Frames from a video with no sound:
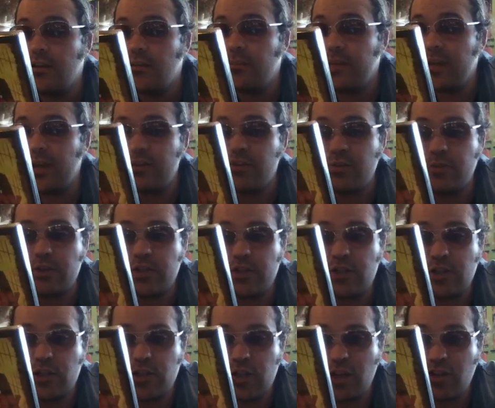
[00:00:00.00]
but yeah, so
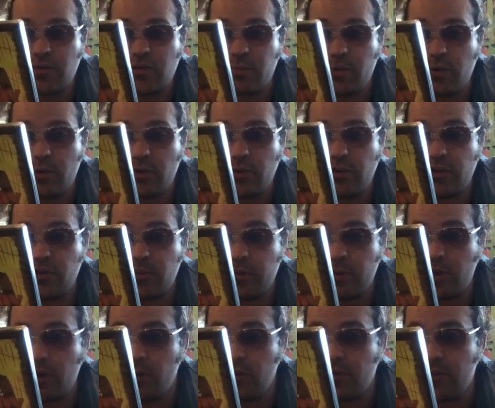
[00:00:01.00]
Josh Brolin, Elizabeth
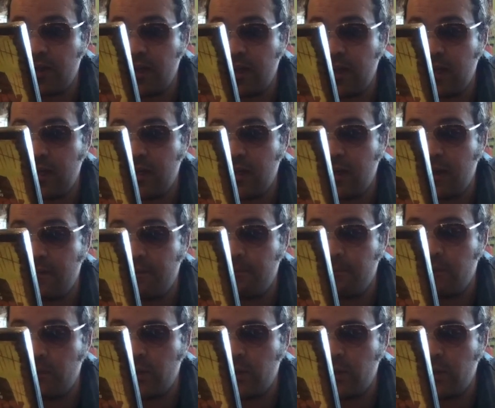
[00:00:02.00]
Olsen,